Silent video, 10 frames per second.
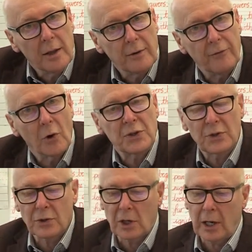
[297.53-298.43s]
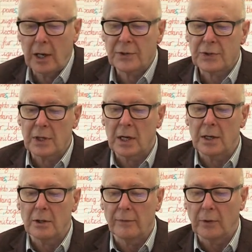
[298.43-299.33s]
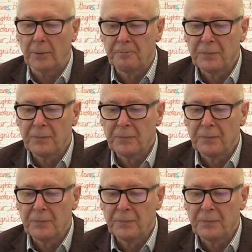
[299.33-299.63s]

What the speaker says: the voice of the class novel.